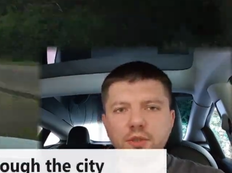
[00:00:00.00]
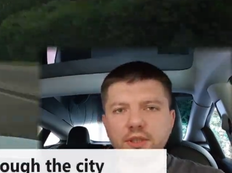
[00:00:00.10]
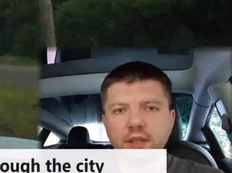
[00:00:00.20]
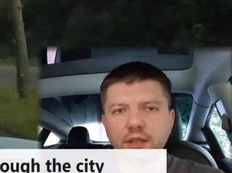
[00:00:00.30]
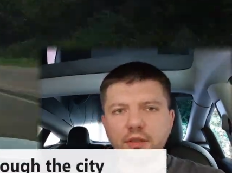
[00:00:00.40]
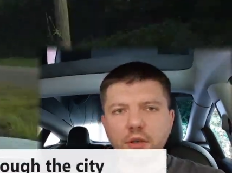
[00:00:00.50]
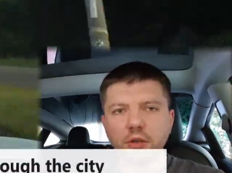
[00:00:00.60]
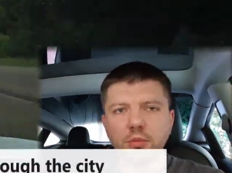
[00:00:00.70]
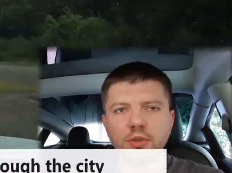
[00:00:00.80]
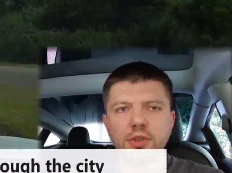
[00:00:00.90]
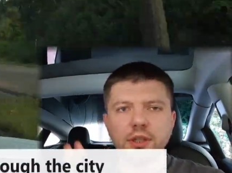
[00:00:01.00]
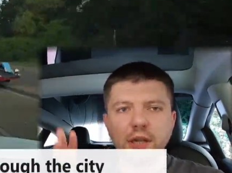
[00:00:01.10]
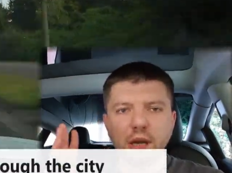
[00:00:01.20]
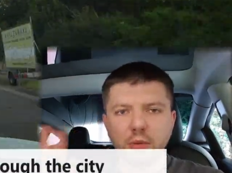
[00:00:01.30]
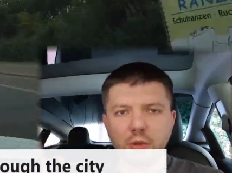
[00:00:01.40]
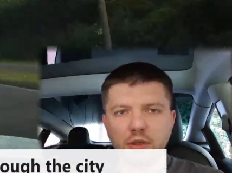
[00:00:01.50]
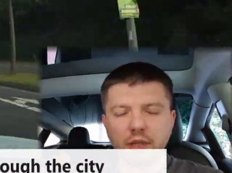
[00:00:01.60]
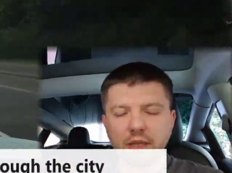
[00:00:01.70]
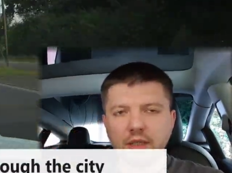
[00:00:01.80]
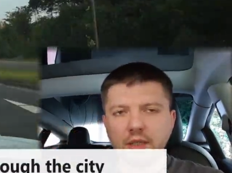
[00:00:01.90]
we stayed almost an hour,
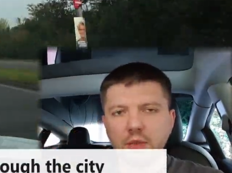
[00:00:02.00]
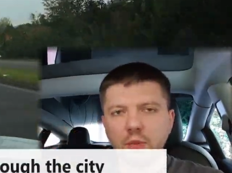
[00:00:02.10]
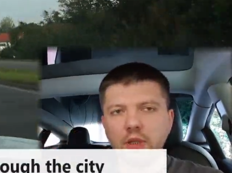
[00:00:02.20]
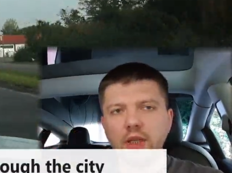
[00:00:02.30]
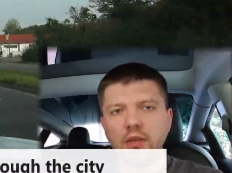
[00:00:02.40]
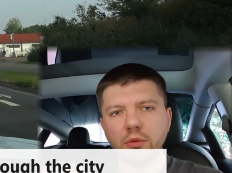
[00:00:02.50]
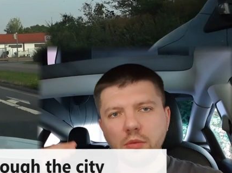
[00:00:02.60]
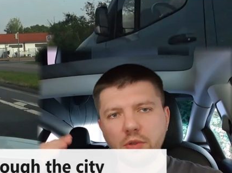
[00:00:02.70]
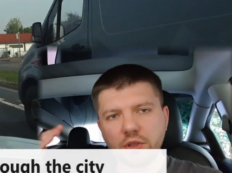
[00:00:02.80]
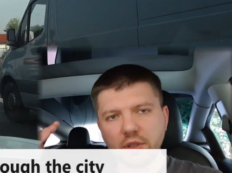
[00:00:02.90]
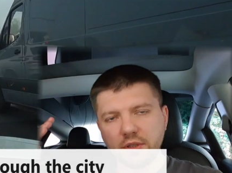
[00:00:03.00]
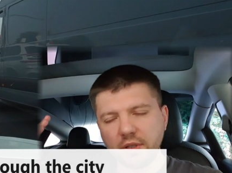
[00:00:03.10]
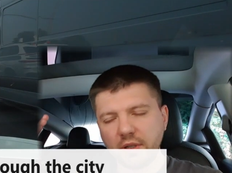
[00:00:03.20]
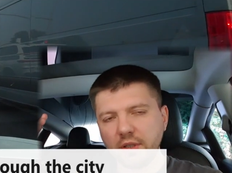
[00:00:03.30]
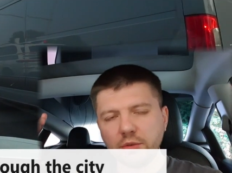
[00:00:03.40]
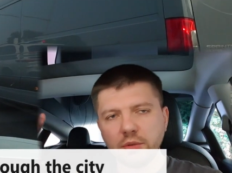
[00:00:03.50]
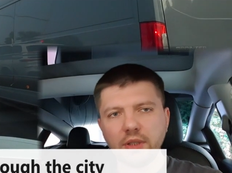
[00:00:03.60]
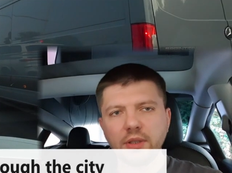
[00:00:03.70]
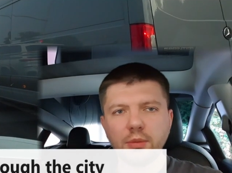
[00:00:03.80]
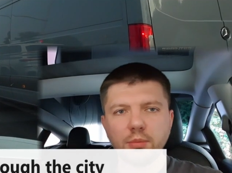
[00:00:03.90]
and we have overcharged the car to
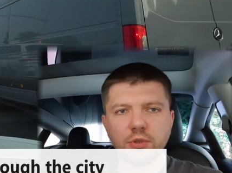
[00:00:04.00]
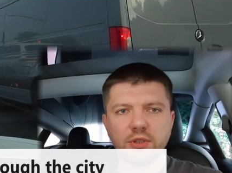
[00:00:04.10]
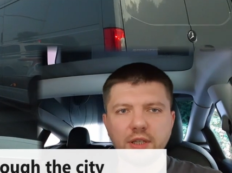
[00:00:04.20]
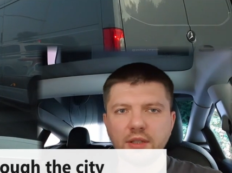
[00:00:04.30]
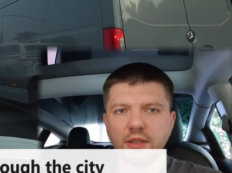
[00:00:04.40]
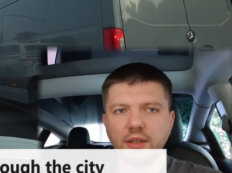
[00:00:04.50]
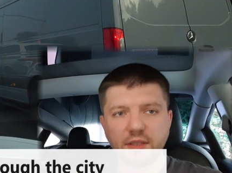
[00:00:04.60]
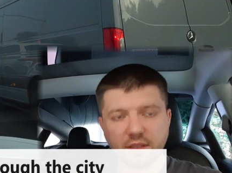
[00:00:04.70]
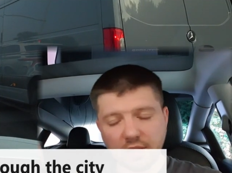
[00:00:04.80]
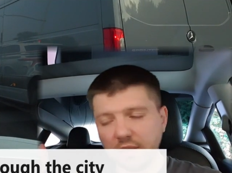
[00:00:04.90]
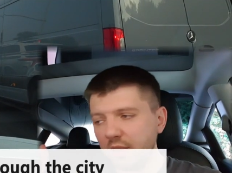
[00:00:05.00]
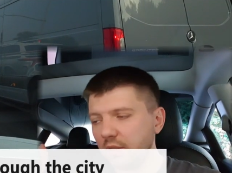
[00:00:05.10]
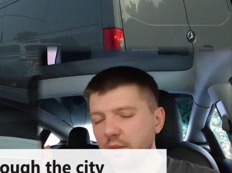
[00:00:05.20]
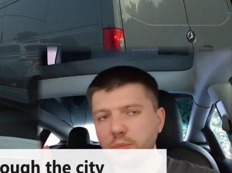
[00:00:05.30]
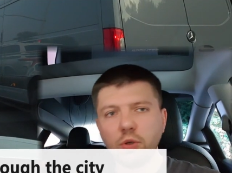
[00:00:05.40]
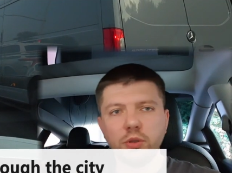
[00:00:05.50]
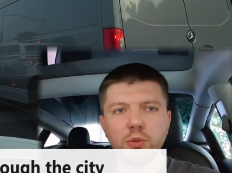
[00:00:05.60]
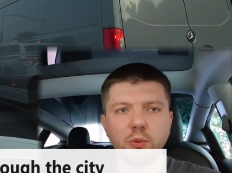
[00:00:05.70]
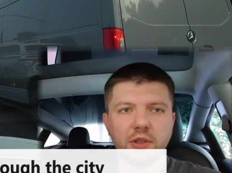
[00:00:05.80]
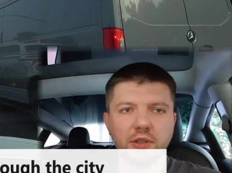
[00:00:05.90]
99%. That's exactly the
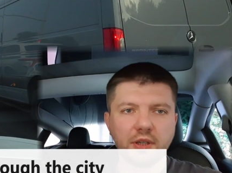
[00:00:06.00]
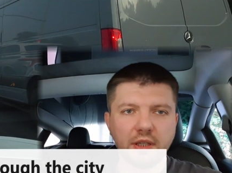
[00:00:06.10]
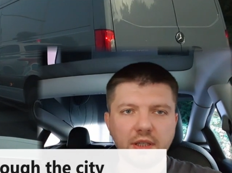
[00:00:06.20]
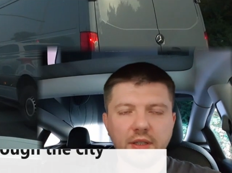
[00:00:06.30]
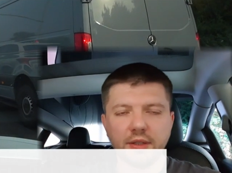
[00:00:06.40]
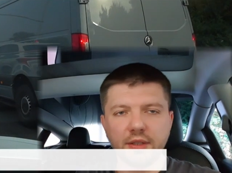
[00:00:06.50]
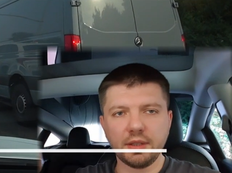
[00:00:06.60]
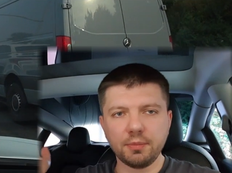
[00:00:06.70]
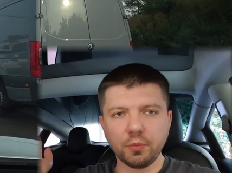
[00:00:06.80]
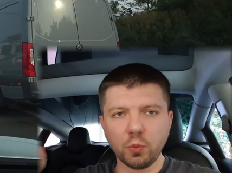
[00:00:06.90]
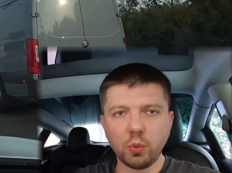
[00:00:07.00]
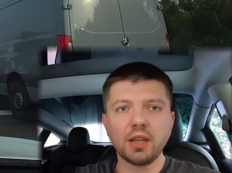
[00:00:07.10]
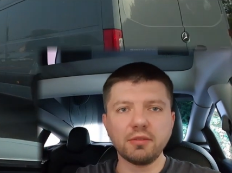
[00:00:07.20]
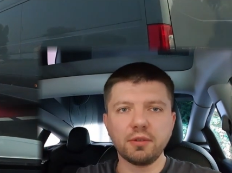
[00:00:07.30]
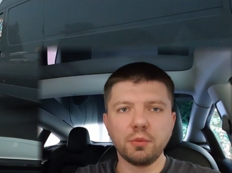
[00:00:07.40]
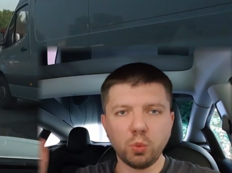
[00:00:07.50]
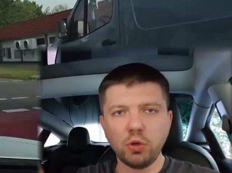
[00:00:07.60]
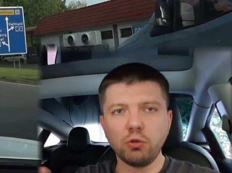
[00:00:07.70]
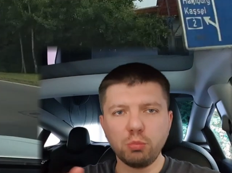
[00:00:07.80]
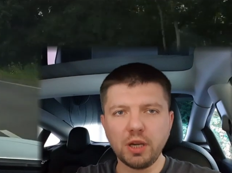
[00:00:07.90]
point where the wife
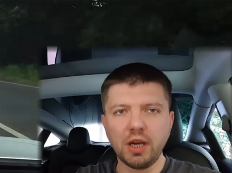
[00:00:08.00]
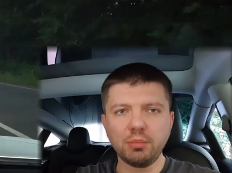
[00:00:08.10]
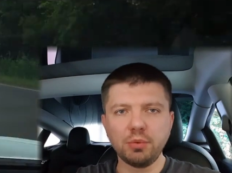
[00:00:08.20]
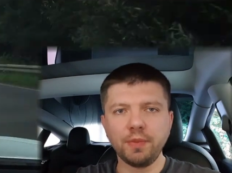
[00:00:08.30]
woke me up.